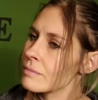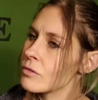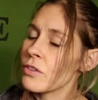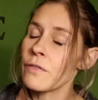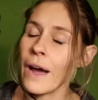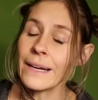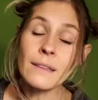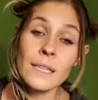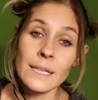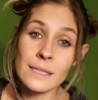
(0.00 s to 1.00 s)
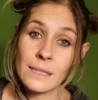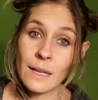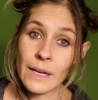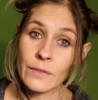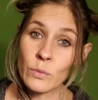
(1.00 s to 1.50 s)
the fine things in
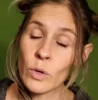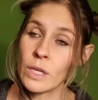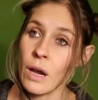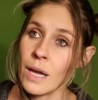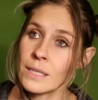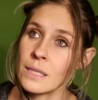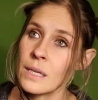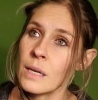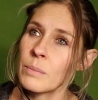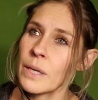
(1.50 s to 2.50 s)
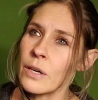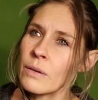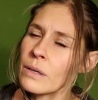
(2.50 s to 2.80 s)
life and whatnot. But